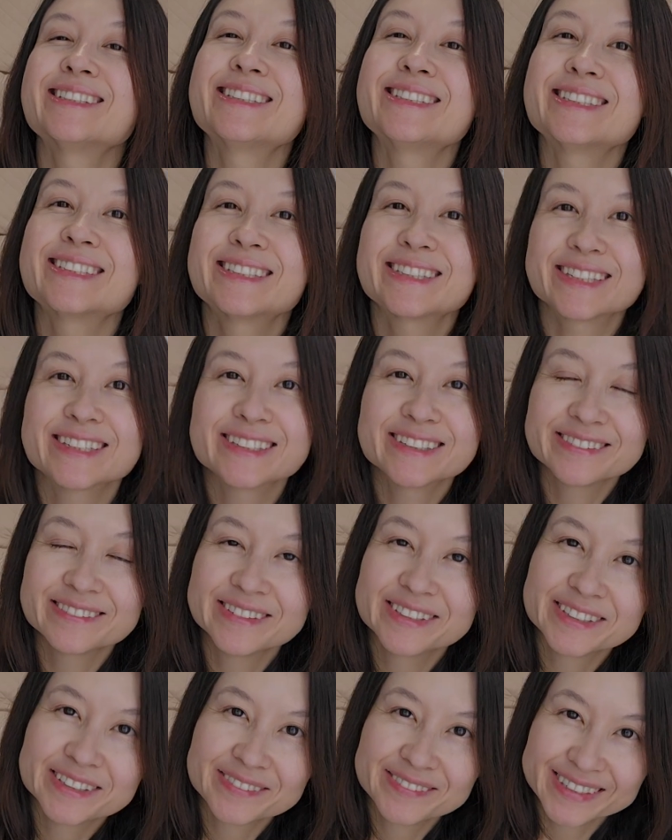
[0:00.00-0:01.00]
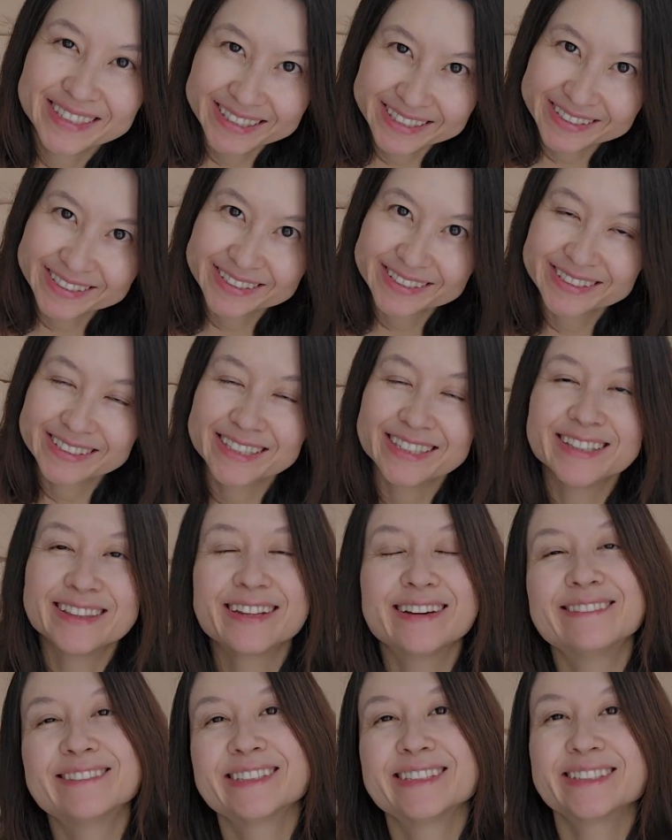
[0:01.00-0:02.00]
an exciting week because
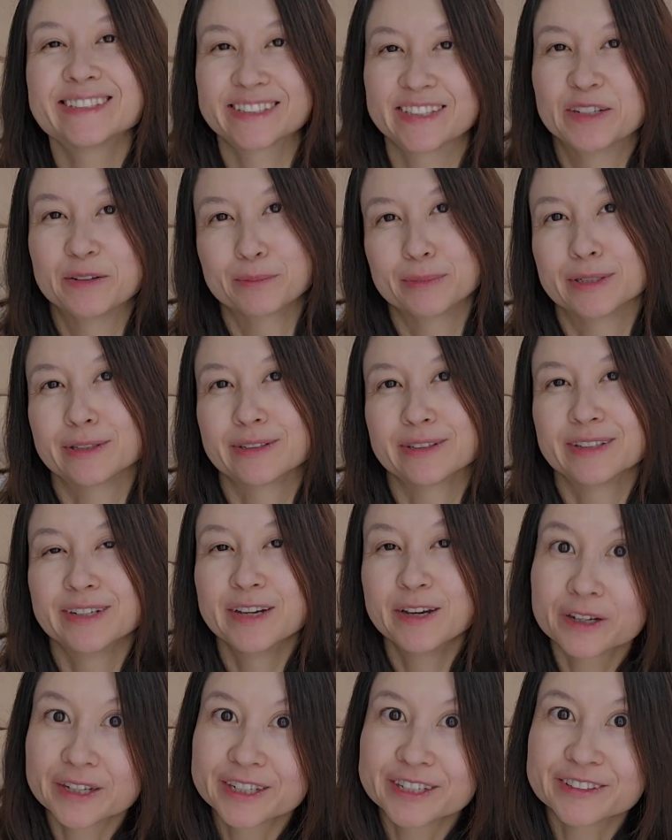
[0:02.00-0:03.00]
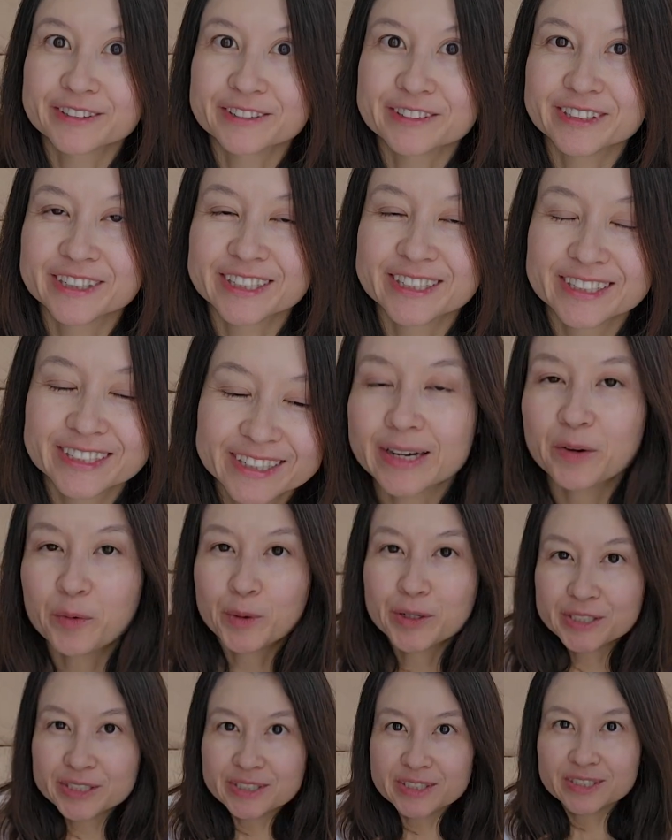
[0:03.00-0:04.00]
11 is coming, finally.
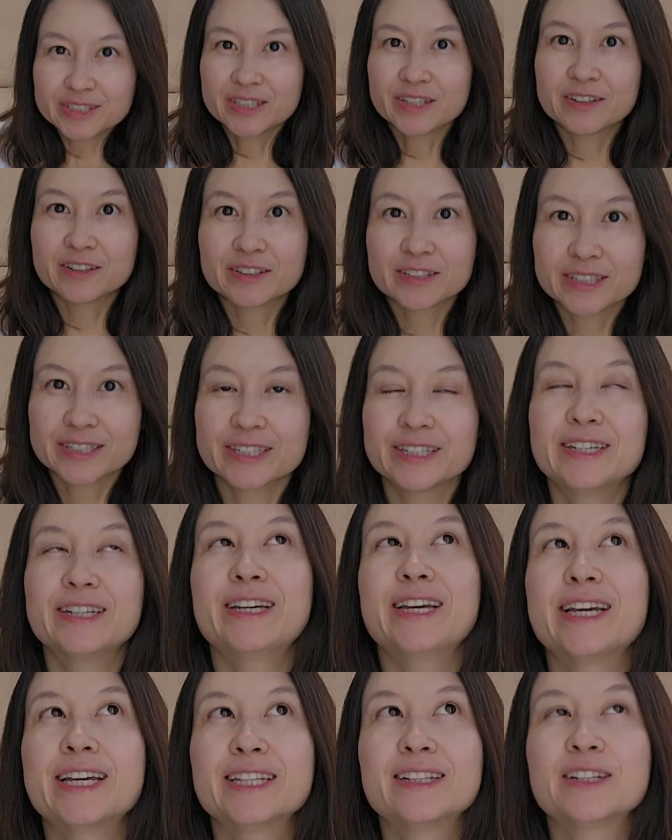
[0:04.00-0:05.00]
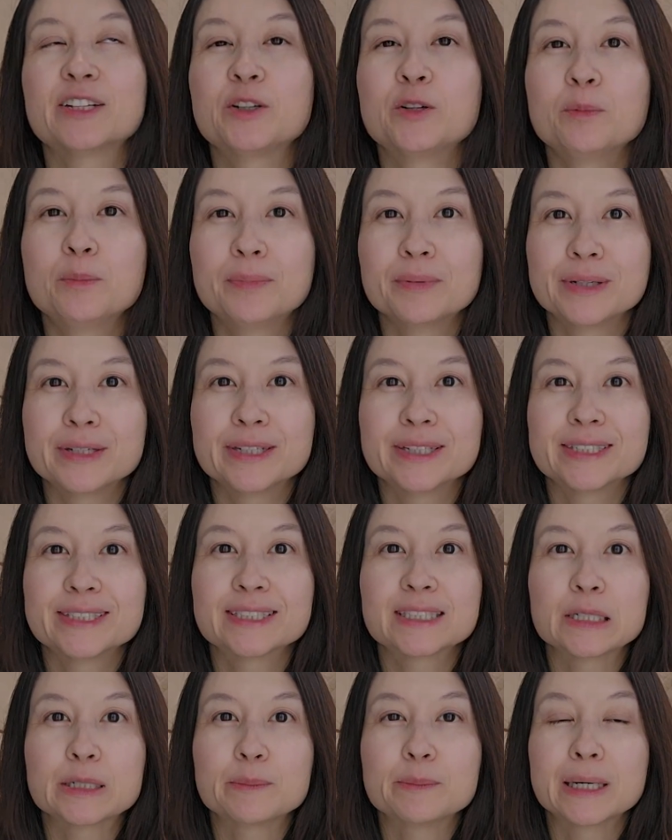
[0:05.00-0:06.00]
I wanted to talk a little
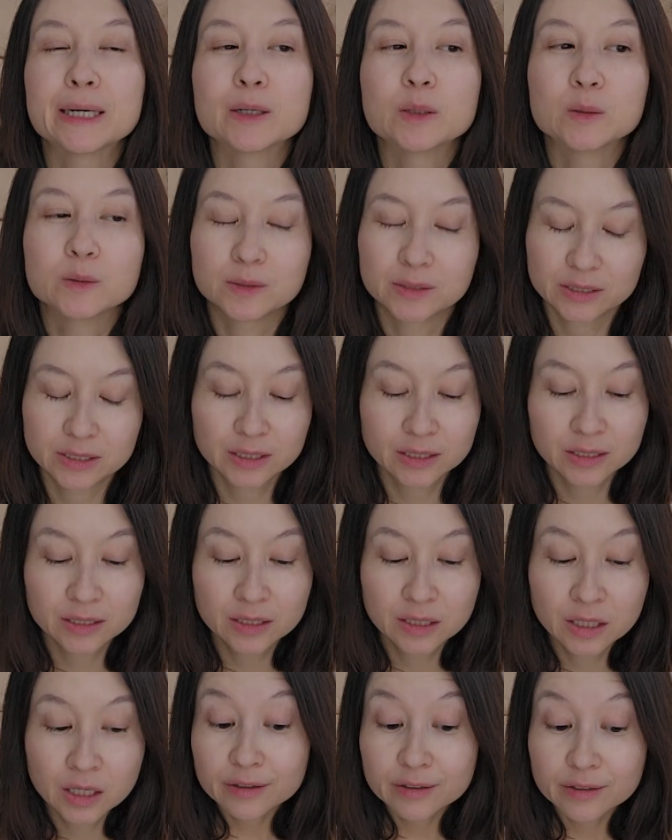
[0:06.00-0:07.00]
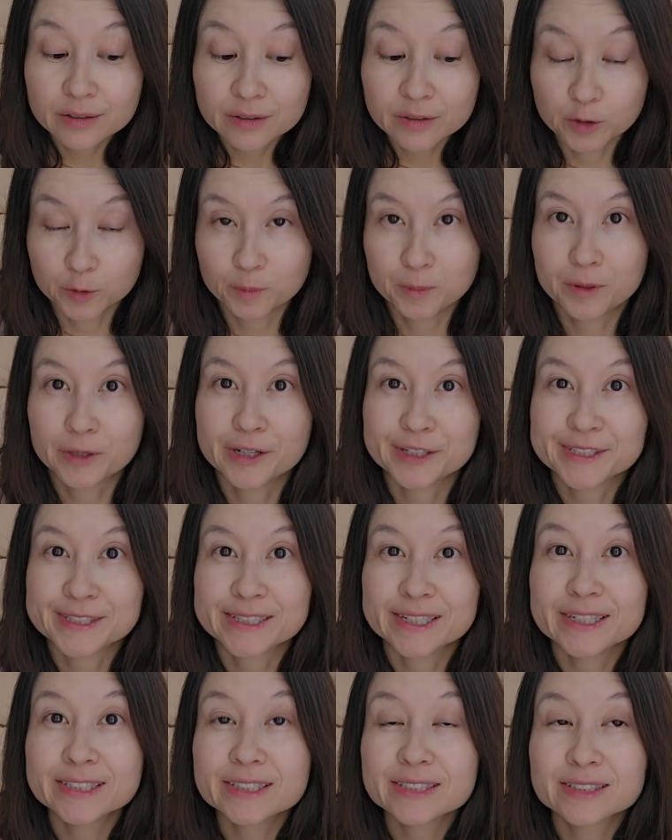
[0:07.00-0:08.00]
bit about the
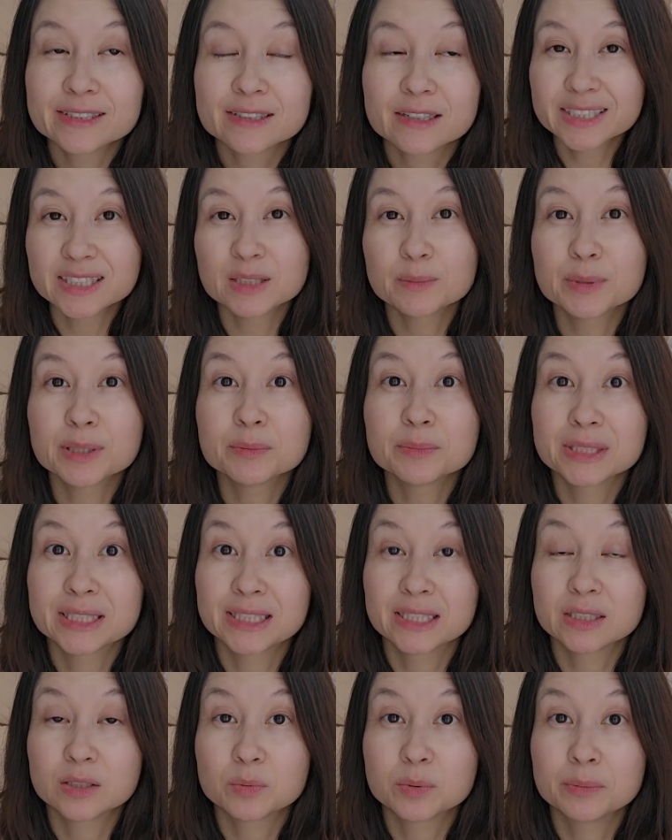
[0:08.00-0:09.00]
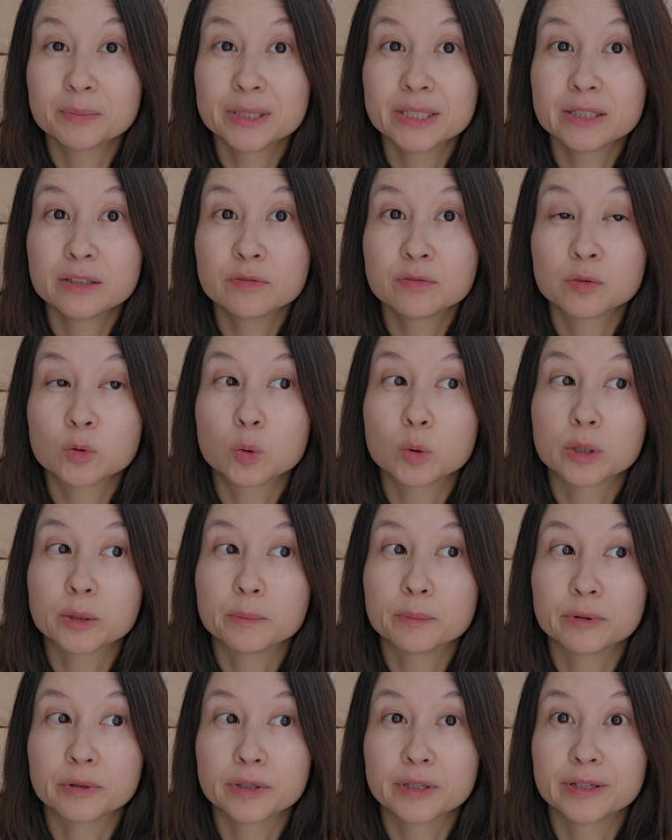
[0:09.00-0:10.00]
process and some of the mistakes we made
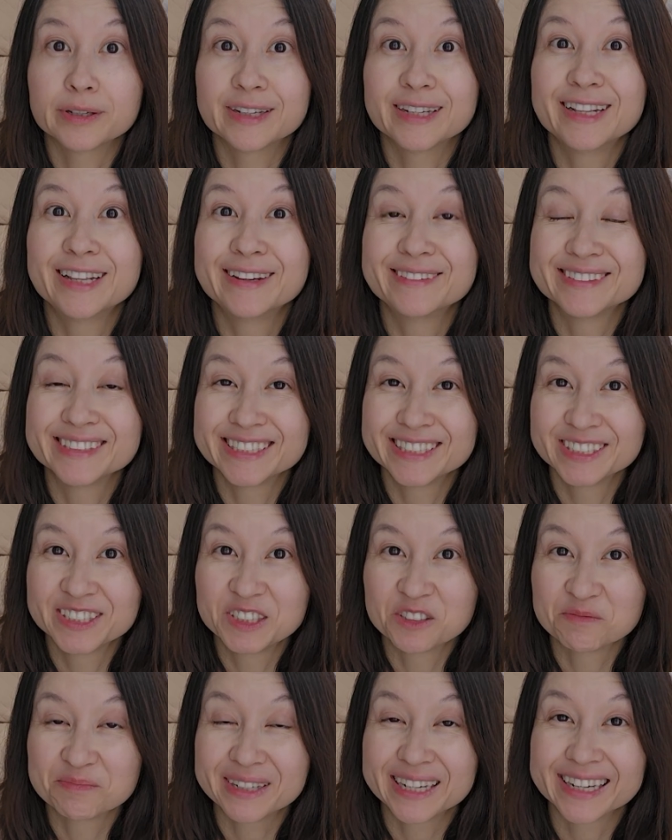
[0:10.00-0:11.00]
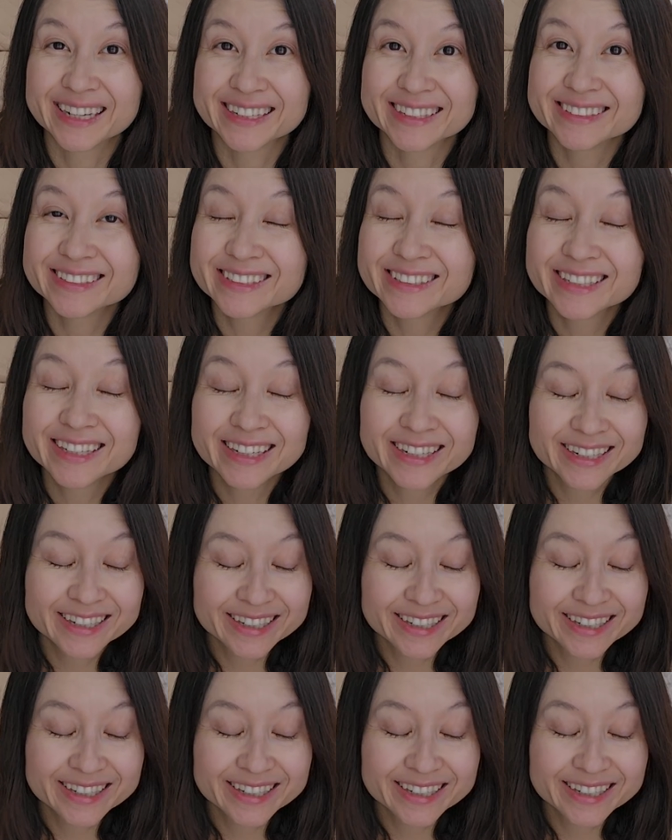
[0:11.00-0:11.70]
for bringing 11 to Japan.